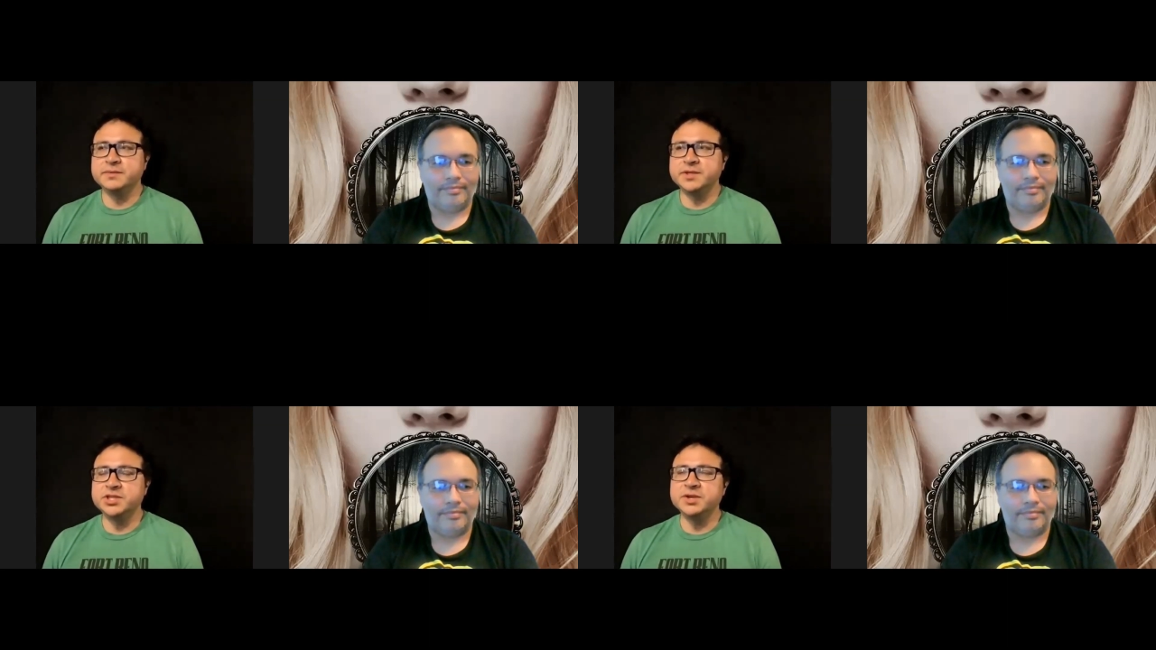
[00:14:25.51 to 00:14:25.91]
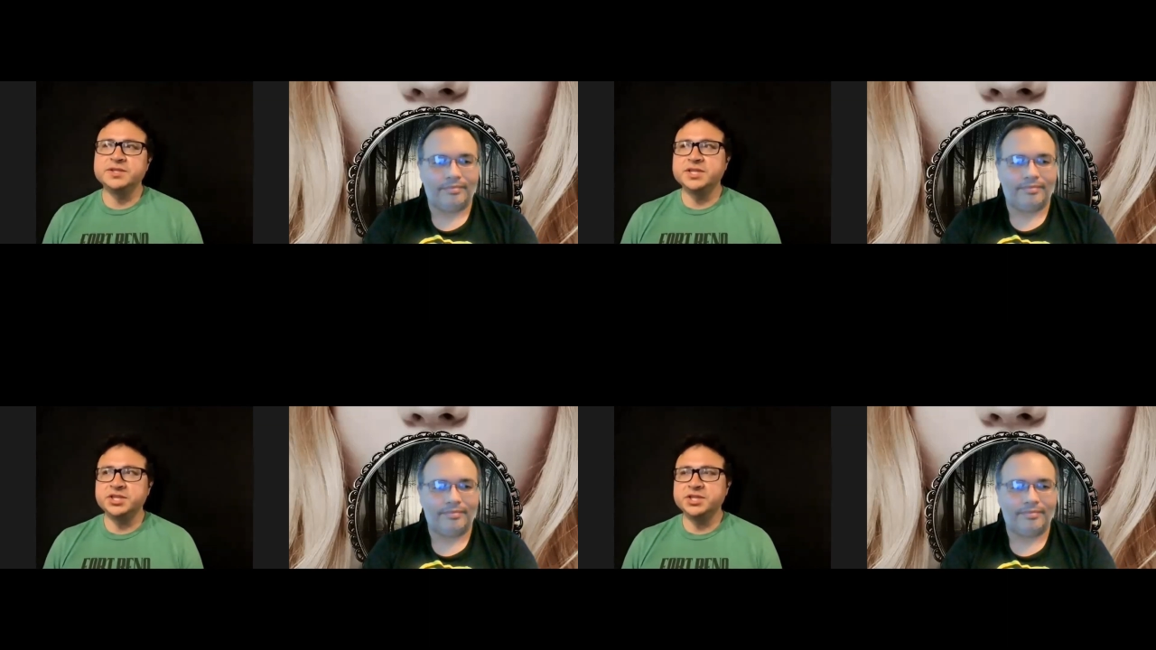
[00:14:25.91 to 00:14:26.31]
Speaker 1: when she
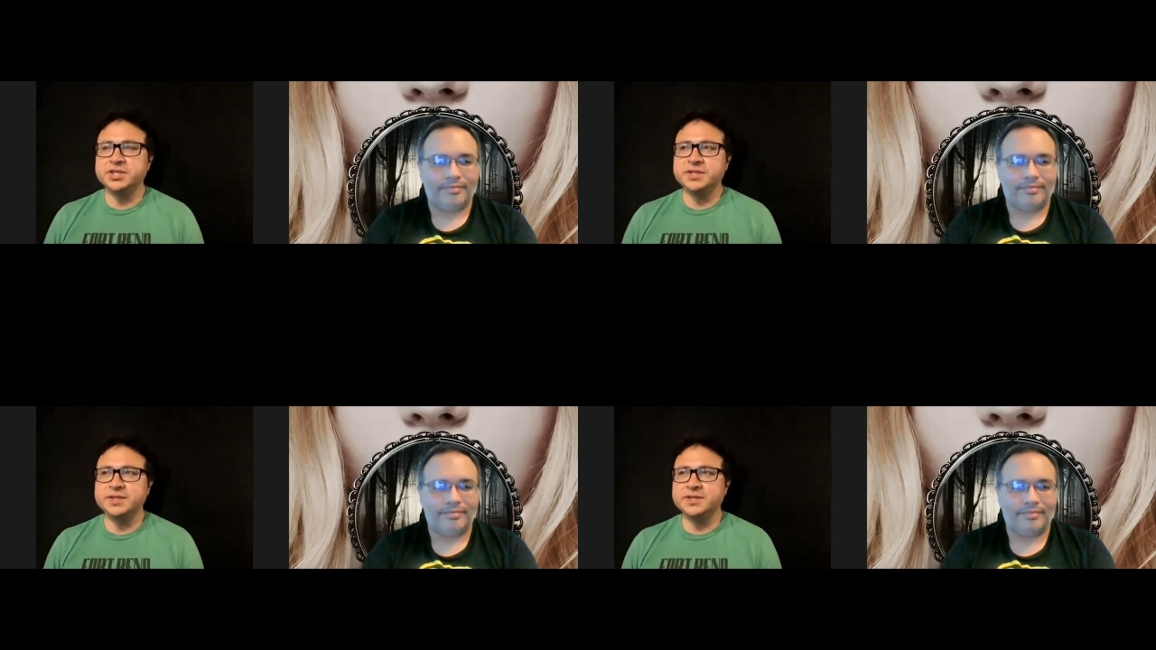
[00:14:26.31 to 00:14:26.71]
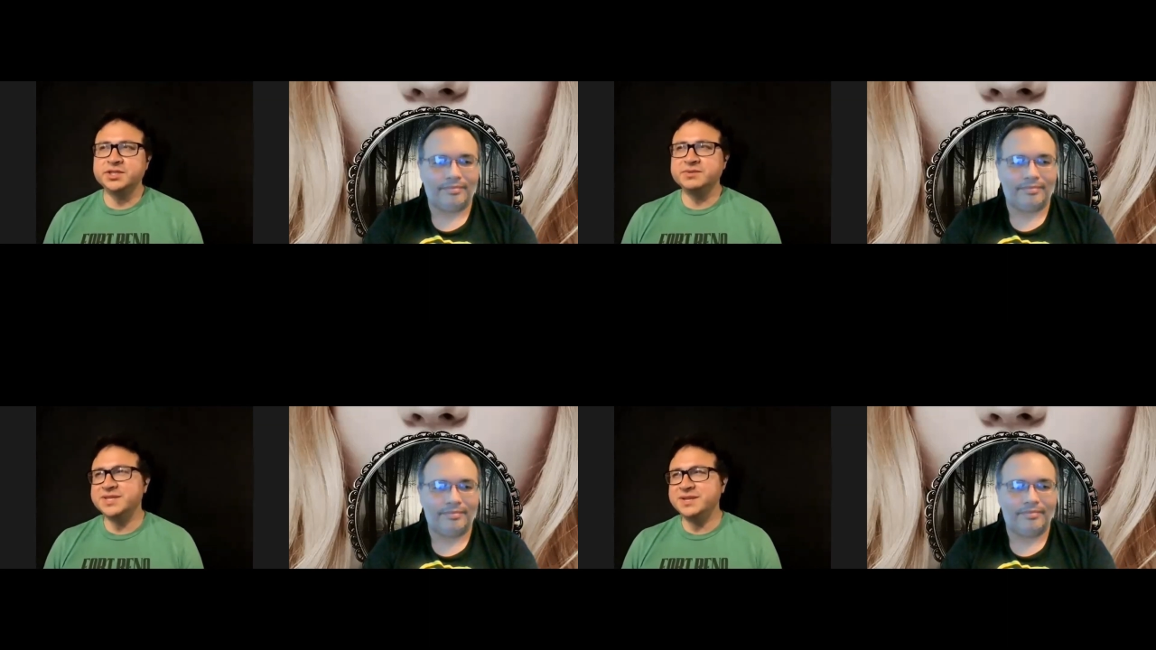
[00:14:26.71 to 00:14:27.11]
auditioned,
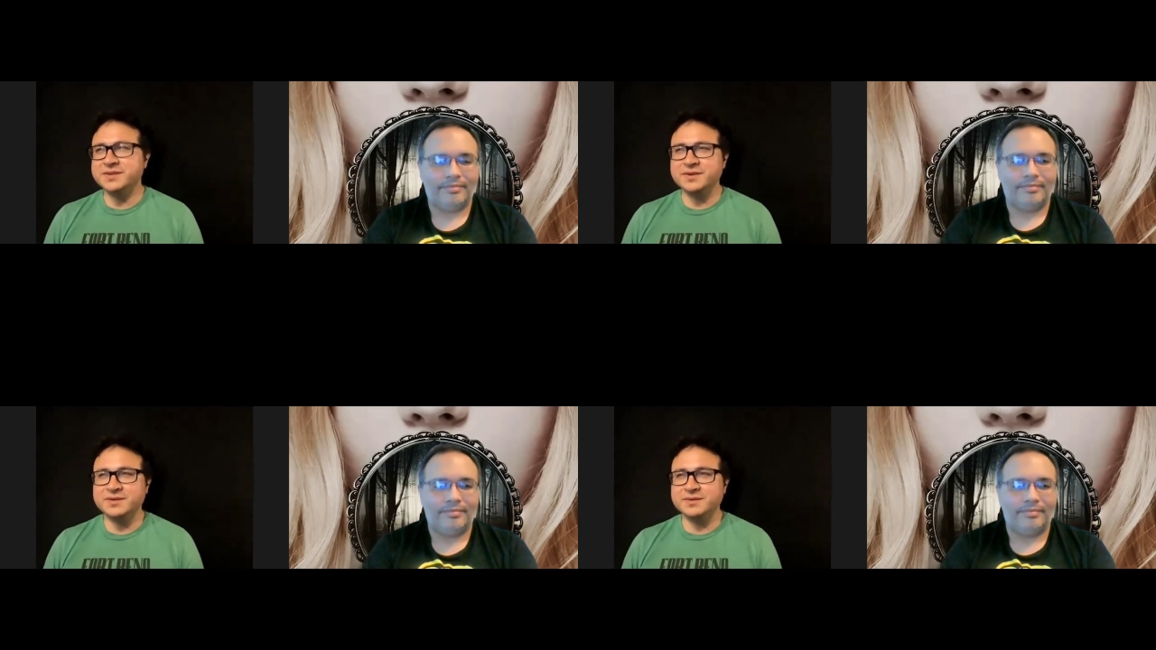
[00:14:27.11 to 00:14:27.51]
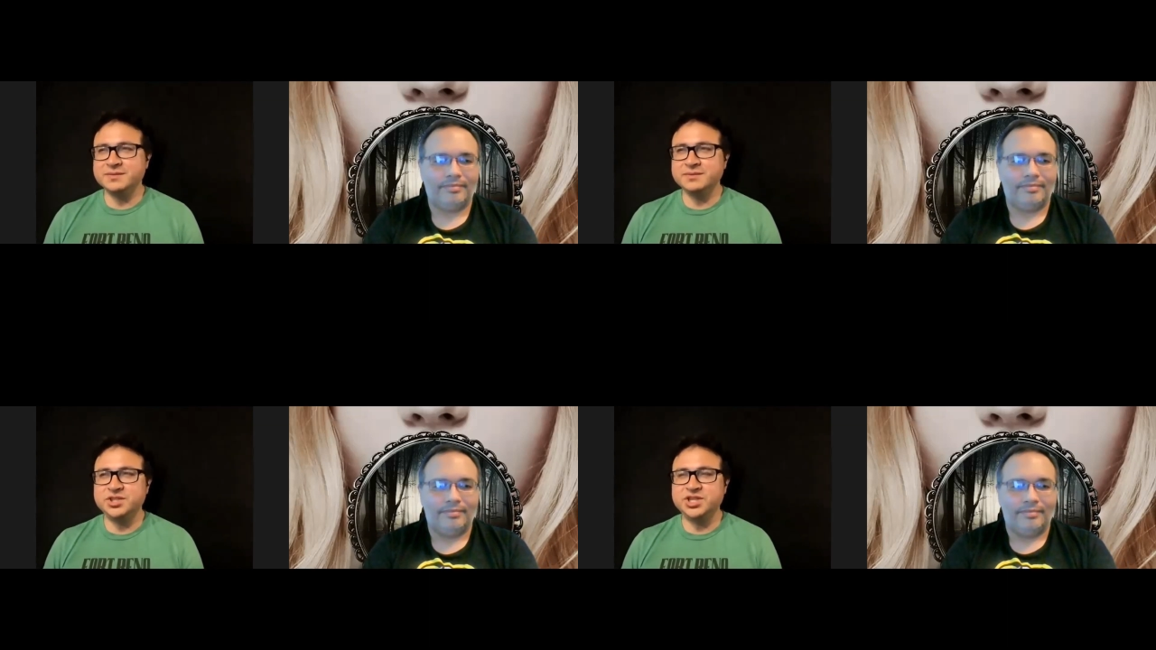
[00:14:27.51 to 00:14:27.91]
she was either
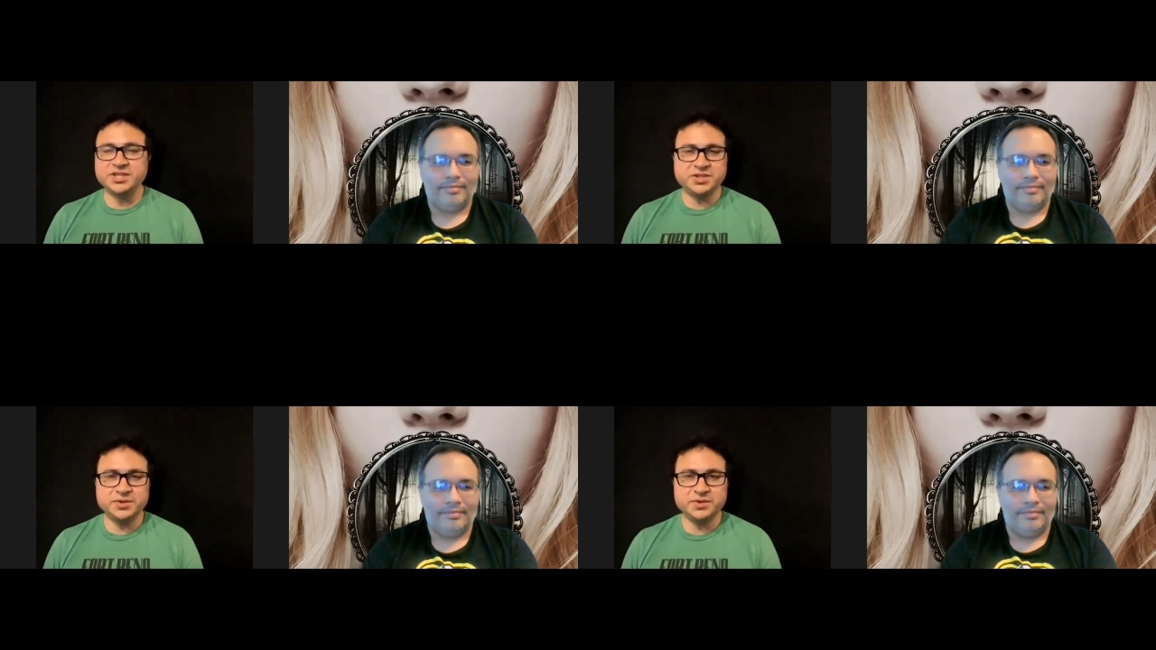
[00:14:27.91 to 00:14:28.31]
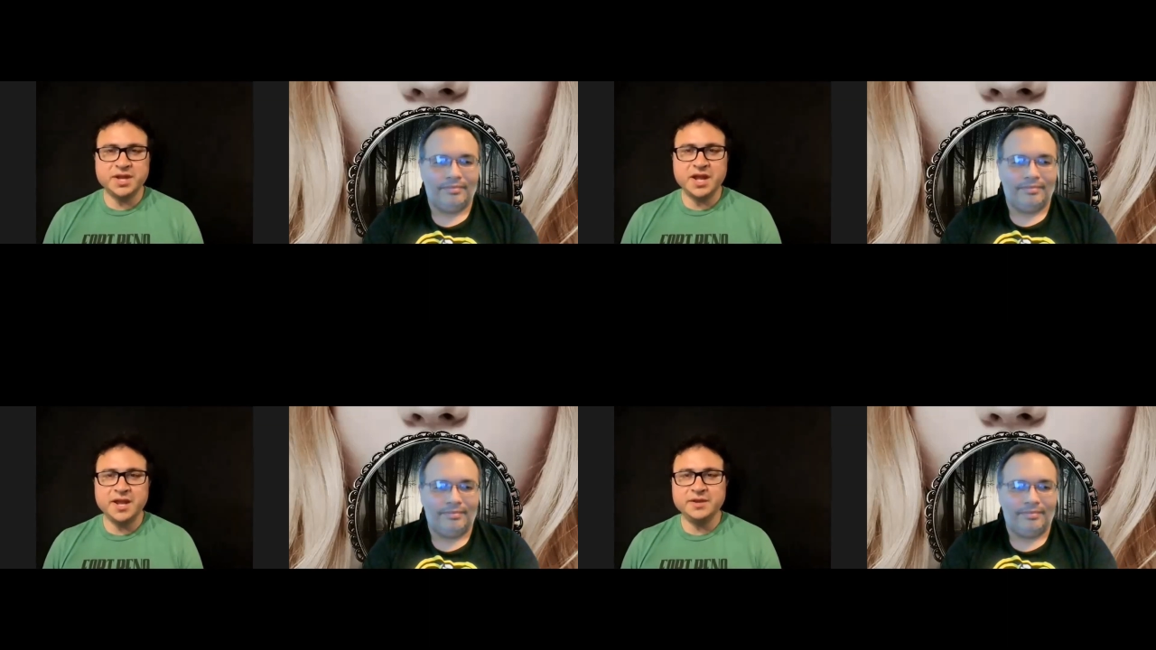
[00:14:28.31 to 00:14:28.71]
just turned
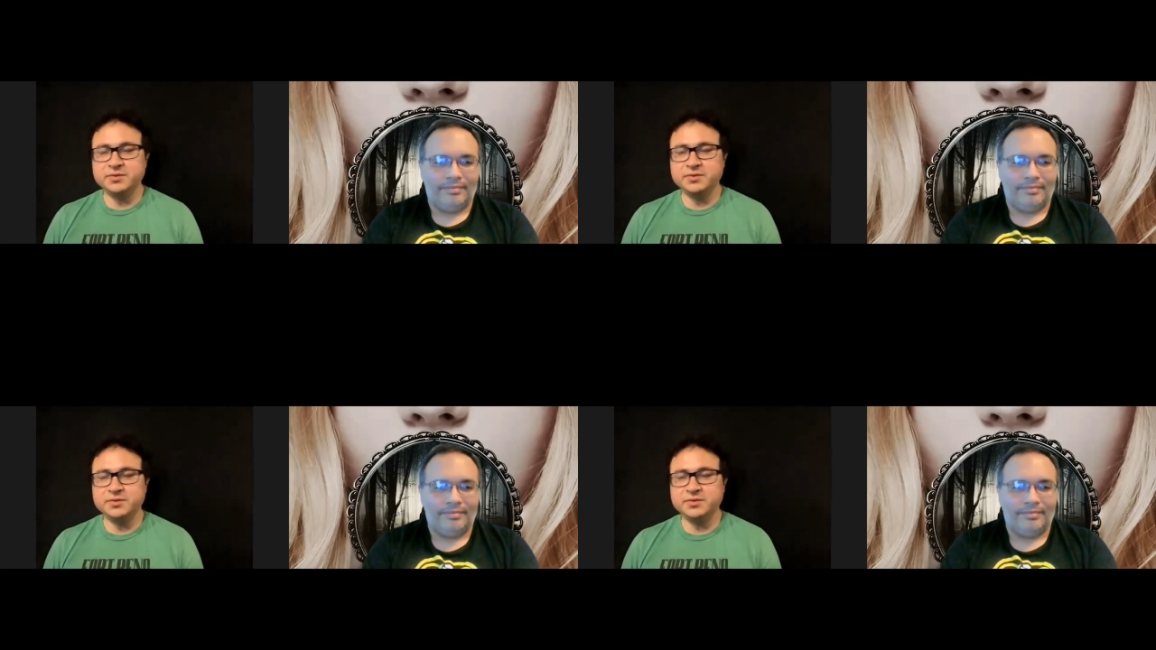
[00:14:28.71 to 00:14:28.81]
nine,